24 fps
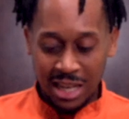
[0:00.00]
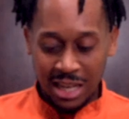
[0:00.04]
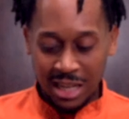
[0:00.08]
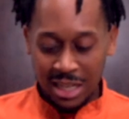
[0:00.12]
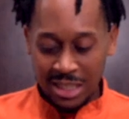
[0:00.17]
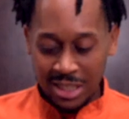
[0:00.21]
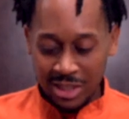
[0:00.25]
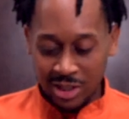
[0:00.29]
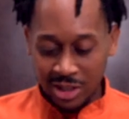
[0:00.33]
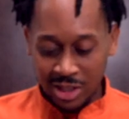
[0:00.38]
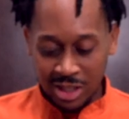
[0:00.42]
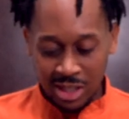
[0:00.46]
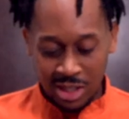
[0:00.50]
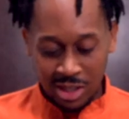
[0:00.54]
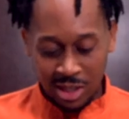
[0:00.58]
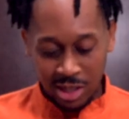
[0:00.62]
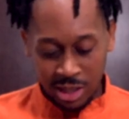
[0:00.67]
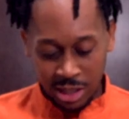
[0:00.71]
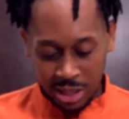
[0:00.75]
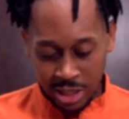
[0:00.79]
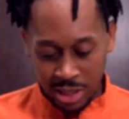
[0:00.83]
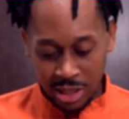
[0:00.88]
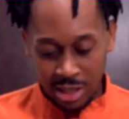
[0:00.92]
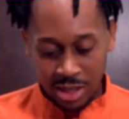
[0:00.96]
It looks
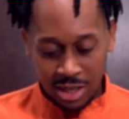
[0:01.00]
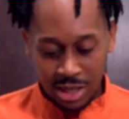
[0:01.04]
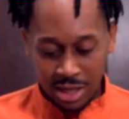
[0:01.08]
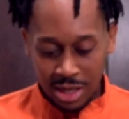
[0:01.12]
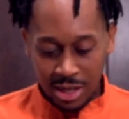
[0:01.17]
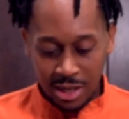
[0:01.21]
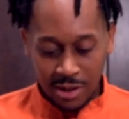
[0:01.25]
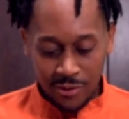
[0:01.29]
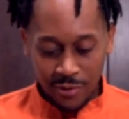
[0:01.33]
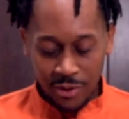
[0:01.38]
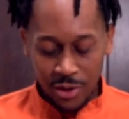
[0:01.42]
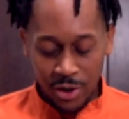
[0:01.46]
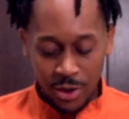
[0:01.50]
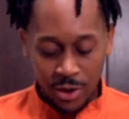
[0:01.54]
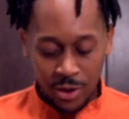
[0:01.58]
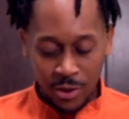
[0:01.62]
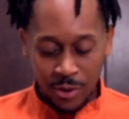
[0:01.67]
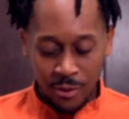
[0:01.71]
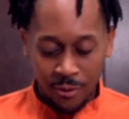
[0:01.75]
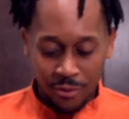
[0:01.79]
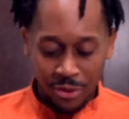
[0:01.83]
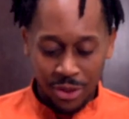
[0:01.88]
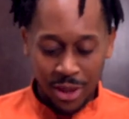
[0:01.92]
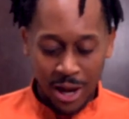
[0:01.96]
good. You
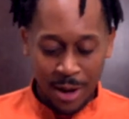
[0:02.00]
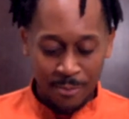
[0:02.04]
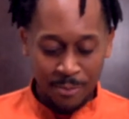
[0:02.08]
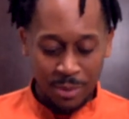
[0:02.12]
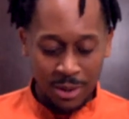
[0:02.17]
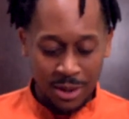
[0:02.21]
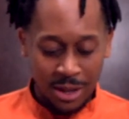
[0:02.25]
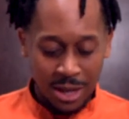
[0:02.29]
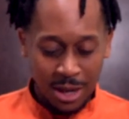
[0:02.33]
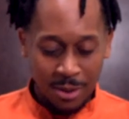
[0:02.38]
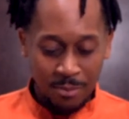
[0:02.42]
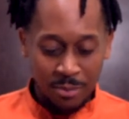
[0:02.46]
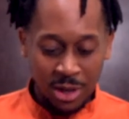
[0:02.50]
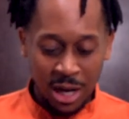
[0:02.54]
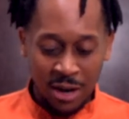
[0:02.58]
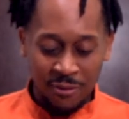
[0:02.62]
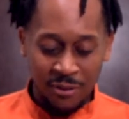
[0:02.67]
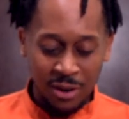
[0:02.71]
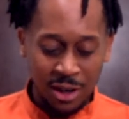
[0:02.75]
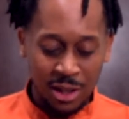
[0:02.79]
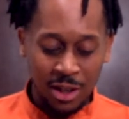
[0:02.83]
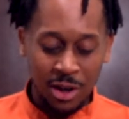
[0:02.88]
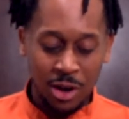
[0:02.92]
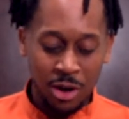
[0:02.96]
know, I'm
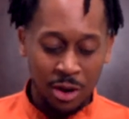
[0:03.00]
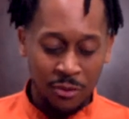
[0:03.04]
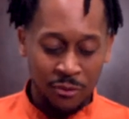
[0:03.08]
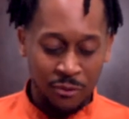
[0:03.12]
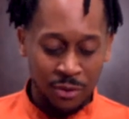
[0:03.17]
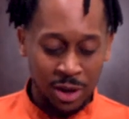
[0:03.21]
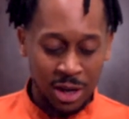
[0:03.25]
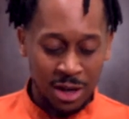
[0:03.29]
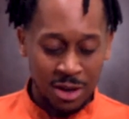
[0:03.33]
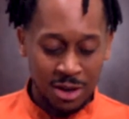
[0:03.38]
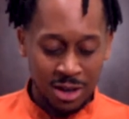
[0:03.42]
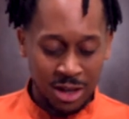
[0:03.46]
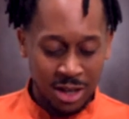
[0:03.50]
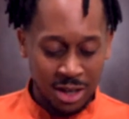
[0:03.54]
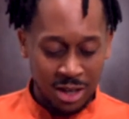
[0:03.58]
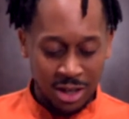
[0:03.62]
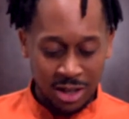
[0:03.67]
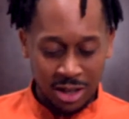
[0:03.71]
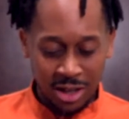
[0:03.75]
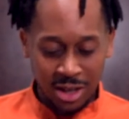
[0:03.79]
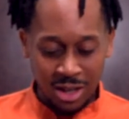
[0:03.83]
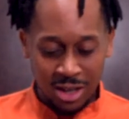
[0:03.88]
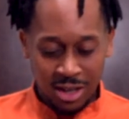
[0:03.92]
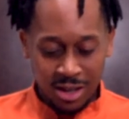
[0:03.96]
definitely gonna feed
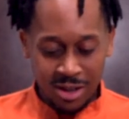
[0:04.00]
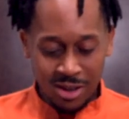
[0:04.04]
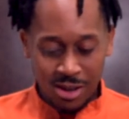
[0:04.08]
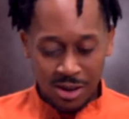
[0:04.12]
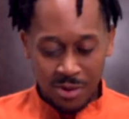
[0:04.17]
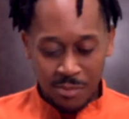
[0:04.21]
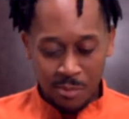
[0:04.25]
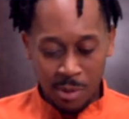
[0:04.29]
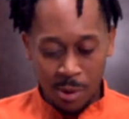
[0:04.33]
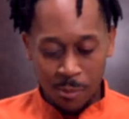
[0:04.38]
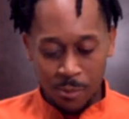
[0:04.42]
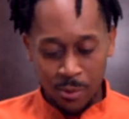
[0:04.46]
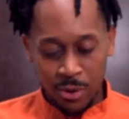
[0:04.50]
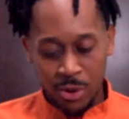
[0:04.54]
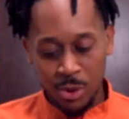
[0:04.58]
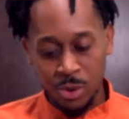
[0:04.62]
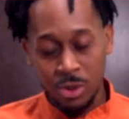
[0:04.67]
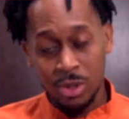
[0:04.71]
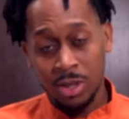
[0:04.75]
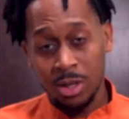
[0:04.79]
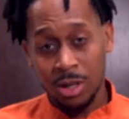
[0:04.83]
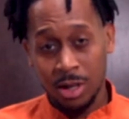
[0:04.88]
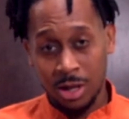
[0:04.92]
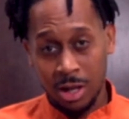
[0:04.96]
my
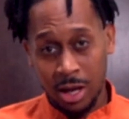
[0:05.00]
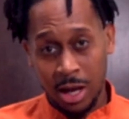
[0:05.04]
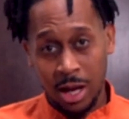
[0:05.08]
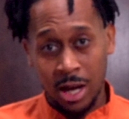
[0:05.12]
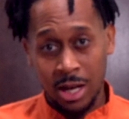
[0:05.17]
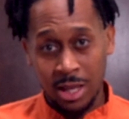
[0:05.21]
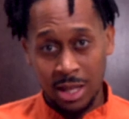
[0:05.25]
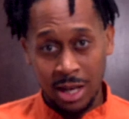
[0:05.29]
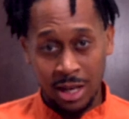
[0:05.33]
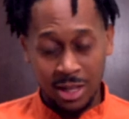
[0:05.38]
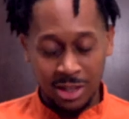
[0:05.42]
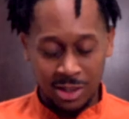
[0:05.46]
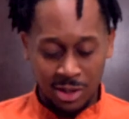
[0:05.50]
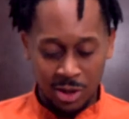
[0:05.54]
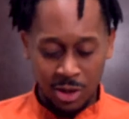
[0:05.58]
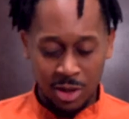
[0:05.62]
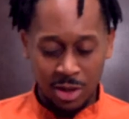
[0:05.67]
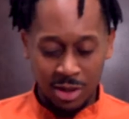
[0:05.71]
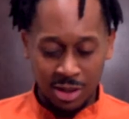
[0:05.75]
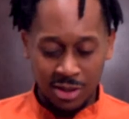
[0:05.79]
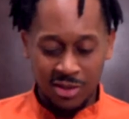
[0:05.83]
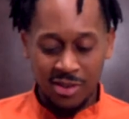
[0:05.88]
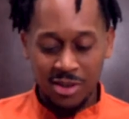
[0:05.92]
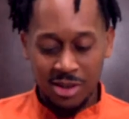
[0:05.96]
producer today. I think he's
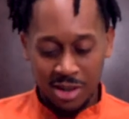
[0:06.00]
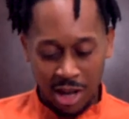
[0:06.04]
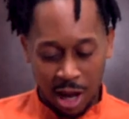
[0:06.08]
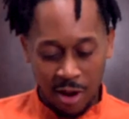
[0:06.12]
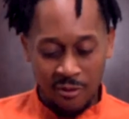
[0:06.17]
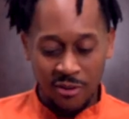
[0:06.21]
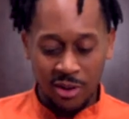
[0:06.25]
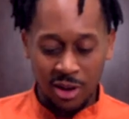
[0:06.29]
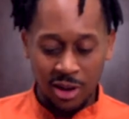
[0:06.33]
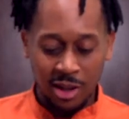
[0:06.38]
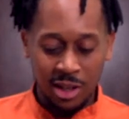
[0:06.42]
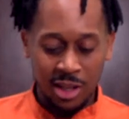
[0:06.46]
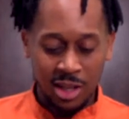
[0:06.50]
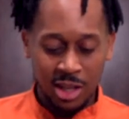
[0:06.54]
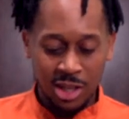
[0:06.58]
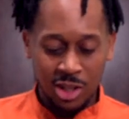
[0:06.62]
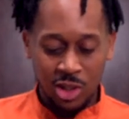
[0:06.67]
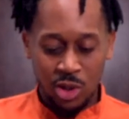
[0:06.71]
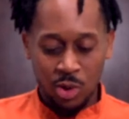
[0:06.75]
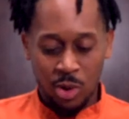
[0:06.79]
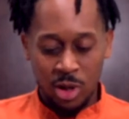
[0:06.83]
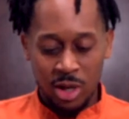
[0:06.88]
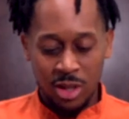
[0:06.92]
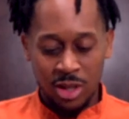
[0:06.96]
gonna definitely
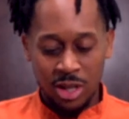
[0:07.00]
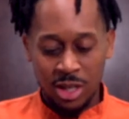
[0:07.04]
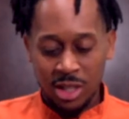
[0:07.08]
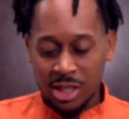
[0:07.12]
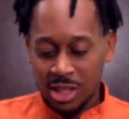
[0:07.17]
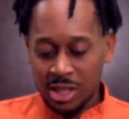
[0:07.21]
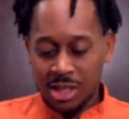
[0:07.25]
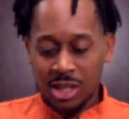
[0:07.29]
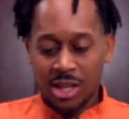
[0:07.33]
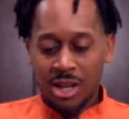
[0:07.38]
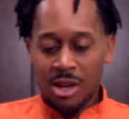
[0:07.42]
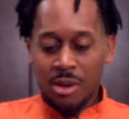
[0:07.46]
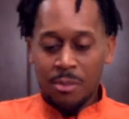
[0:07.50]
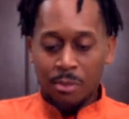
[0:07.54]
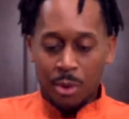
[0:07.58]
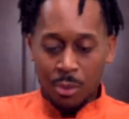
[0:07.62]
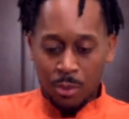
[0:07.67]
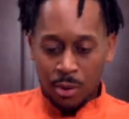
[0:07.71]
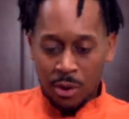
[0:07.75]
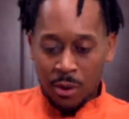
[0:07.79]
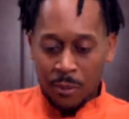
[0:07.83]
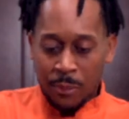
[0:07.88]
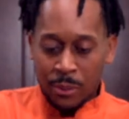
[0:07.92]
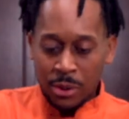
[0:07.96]
enjoy this.
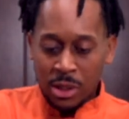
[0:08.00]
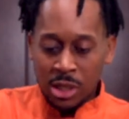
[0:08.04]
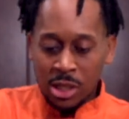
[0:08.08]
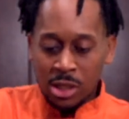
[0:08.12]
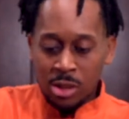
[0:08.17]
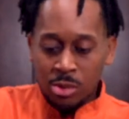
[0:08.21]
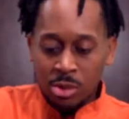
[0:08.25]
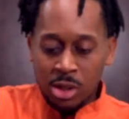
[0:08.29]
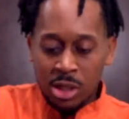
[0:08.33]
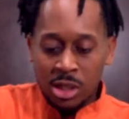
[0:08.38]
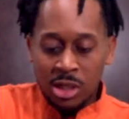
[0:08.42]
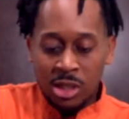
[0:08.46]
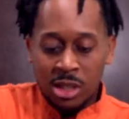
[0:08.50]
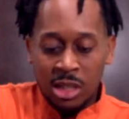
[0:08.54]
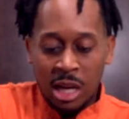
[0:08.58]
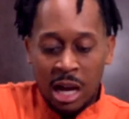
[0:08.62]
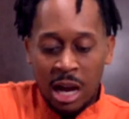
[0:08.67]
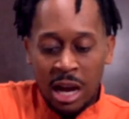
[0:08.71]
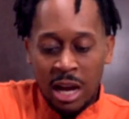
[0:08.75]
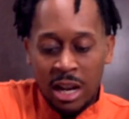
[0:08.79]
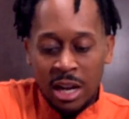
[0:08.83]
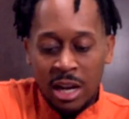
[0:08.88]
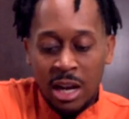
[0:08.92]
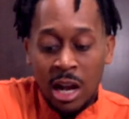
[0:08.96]
But we're gonna put this one to the
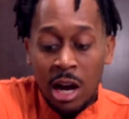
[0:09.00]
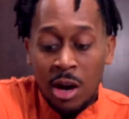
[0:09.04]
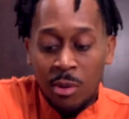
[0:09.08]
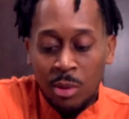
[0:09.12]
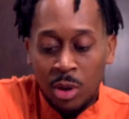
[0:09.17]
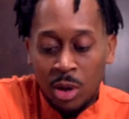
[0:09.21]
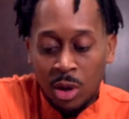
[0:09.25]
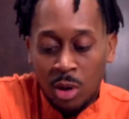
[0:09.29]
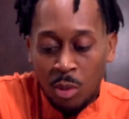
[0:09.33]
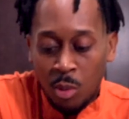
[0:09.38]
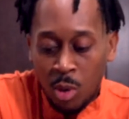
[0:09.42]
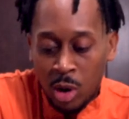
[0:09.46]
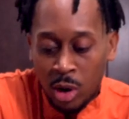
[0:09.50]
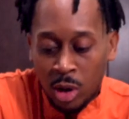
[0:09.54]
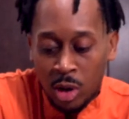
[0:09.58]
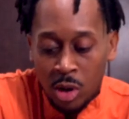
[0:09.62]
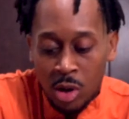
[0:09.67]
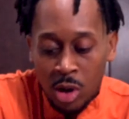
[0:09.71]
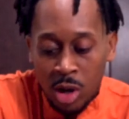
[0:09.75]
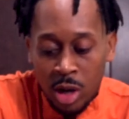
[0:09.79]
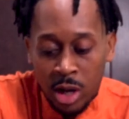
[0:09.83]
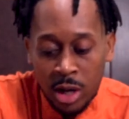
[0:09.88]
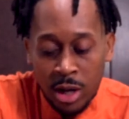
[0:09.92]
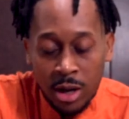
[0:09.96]
side, and now we're gonna
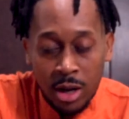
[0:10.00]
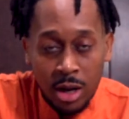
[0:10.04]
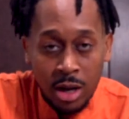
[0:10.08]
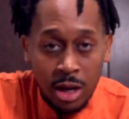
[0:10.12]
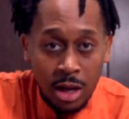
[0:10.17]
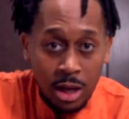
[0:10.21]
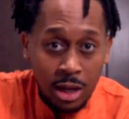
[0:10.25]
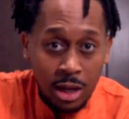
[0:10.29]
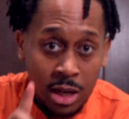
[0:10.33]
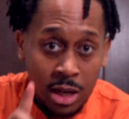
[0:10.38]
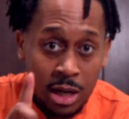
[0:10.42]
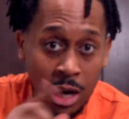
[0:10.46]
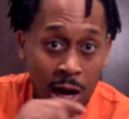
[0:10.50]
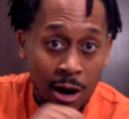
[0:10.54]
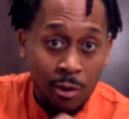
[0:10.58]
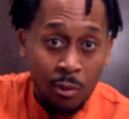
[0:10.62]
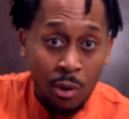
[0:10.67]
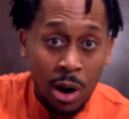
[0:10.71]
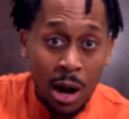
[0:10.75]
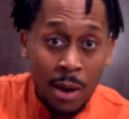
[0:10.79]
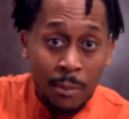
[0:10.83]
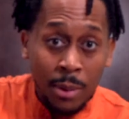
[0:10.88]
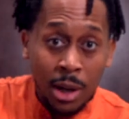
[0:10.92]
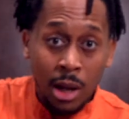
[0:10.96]
work on getting
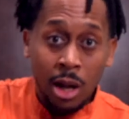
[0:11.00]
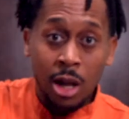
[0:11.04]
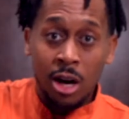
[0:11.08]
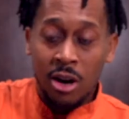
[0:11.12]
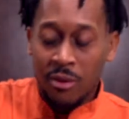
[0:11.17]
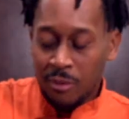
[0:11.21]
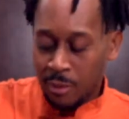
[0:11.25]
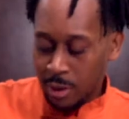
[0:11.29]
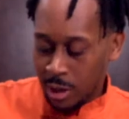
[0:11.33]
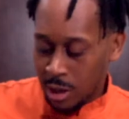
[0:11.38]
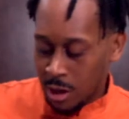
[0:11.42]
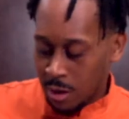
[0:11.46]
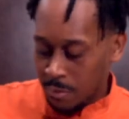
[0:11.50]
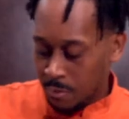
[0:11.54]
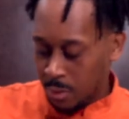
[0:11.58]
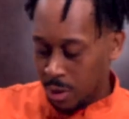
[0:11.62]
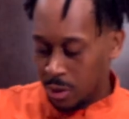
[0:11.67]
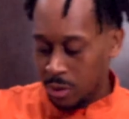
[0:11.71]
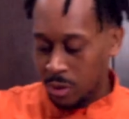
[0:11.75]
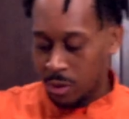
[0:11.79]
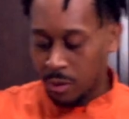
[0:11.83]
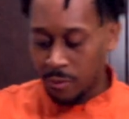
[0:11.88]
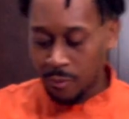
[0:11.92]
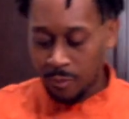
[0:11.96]
our ramen love with
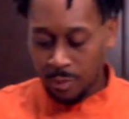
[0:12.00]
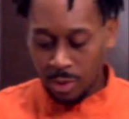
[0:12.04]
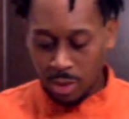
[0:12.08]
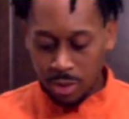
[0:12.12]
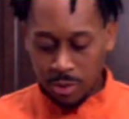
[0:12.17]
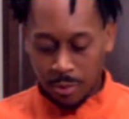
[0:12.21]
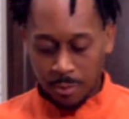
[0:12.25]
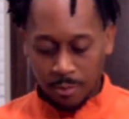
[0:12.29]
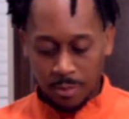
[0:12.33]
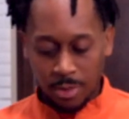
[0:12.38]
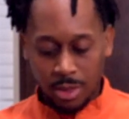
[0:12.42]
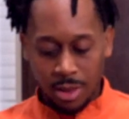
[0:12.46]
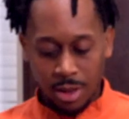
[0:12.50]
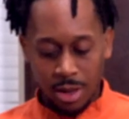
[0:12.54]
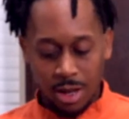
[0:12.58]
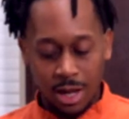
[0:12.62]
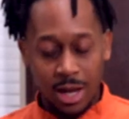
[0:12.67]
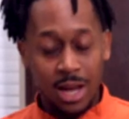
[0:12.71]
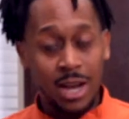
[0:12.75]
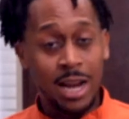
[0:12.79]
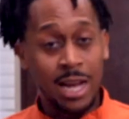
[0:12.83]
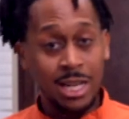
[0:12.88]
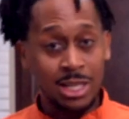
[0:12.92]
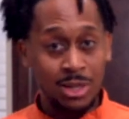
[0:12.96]
gumbo.
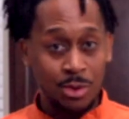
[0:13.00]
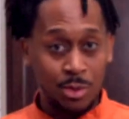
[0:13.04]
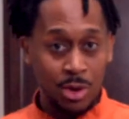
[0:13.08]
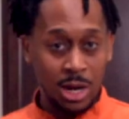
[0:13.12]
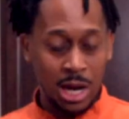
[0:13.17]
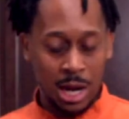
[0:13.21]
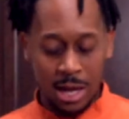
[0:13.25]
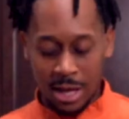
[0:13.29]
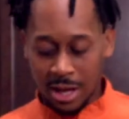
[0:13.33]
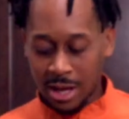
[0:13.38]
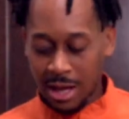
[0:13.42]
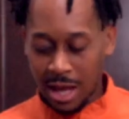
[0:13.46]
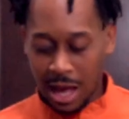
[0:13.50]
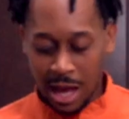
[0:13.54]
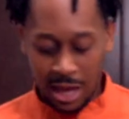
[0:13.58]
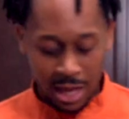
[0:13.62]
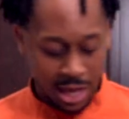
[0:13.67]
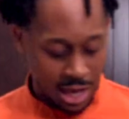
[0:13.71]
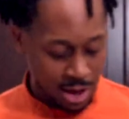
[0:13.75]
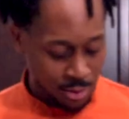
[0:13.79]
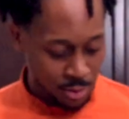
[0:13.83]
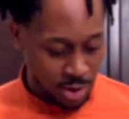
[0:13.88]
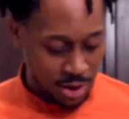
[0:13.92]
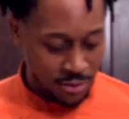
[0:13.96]
And that's the one I
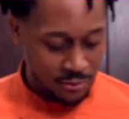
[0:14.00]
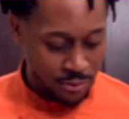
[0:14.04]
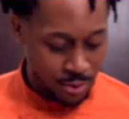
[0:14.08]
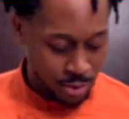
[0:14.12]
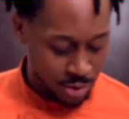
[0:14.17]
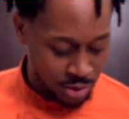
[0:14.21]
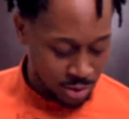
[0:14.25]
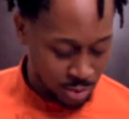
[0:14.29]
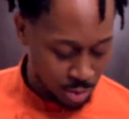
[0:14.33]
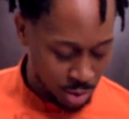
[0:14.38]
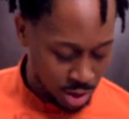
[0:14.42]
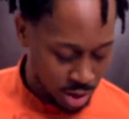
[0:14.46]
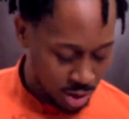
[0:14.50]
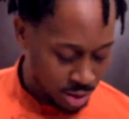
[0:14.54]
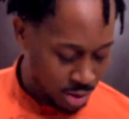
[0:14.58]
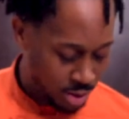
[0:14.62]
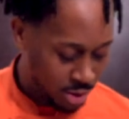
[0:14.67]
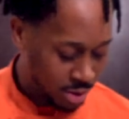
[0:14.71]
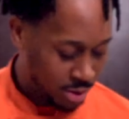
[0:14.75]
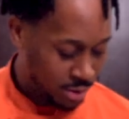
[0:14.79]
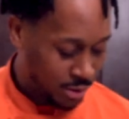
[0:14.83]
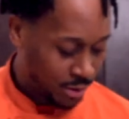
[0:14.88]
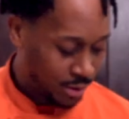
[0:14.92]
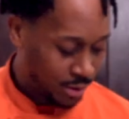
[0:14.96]
can't wait for as well.